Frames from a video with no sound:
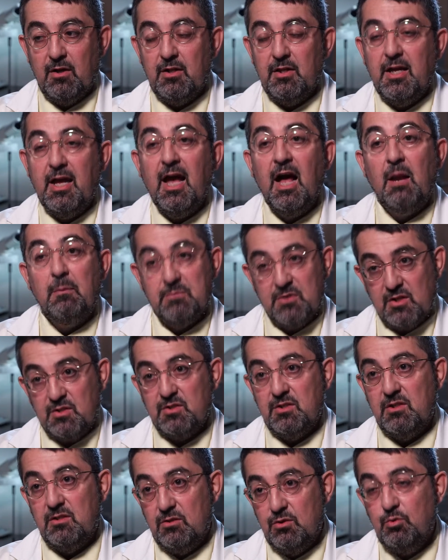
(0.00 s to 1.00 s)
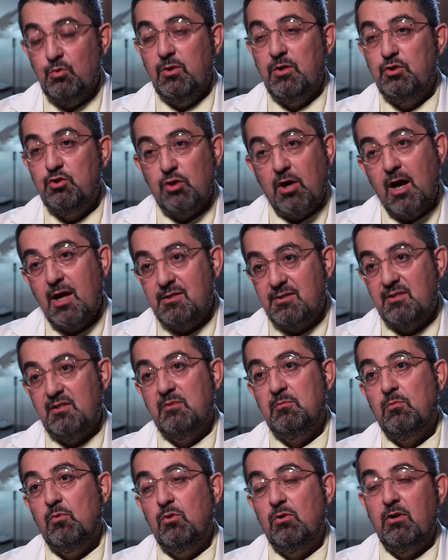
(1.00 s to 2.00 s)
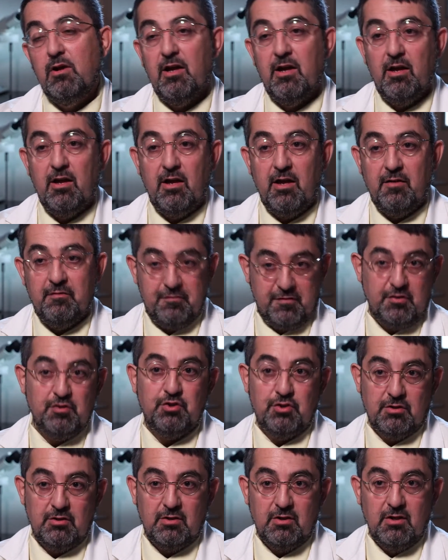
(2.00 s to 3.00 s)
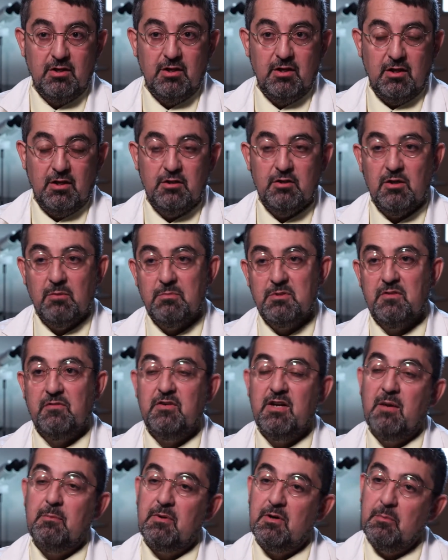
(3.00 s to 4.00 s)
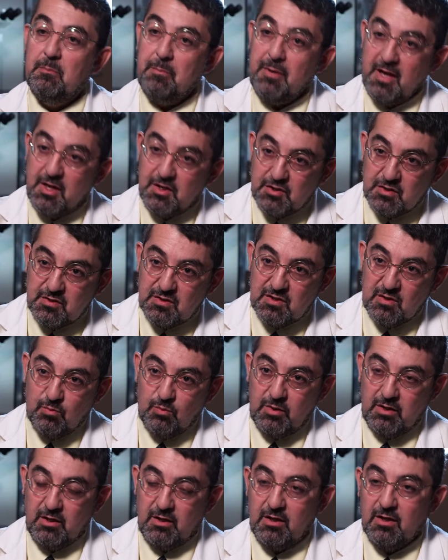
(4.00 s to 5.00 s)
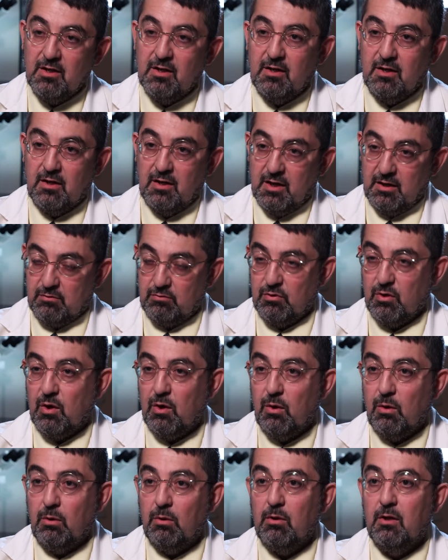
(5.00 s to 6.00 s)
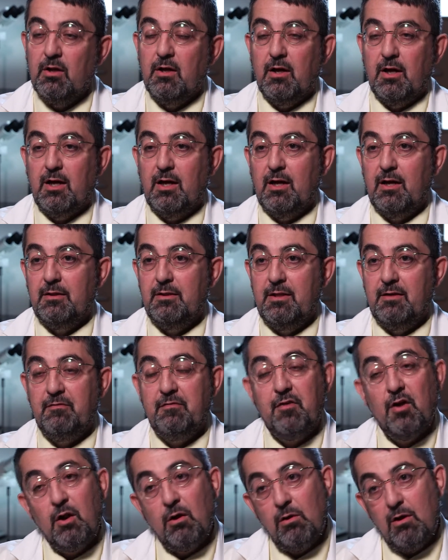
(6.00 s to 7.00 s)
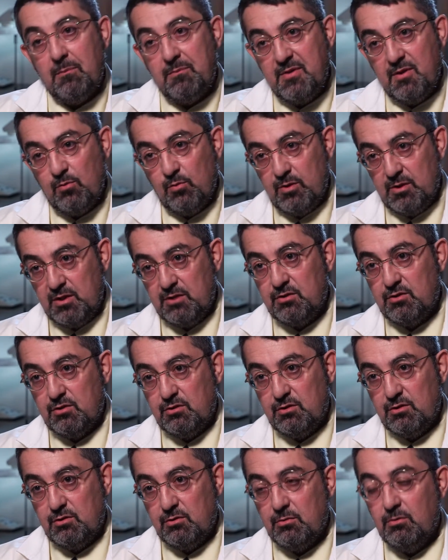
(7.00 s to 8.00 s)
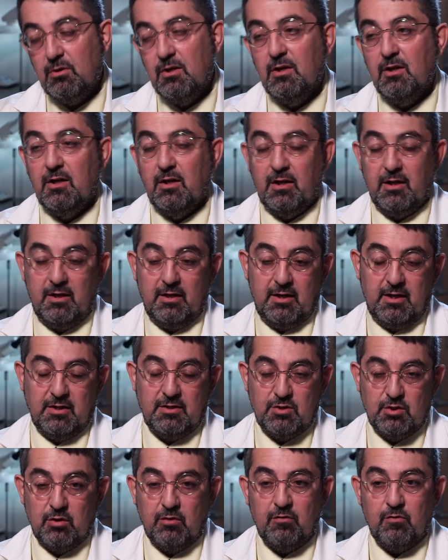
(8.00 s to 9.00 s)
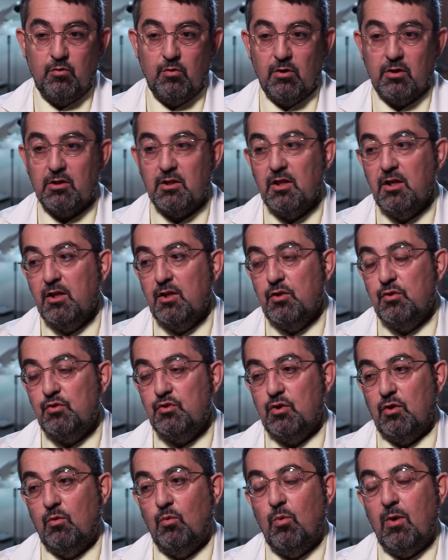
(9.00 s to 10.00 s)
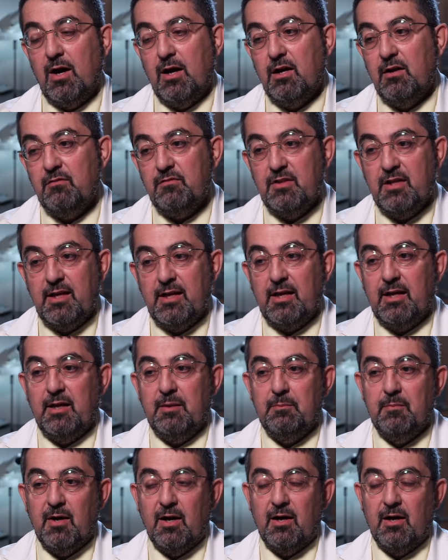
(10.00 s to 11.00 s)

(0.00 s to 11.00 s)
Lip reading: it helps us in doing trials that are more efficient in terms of number of patients that we enroll, the follow-up that we need to do, and so forth. So one of the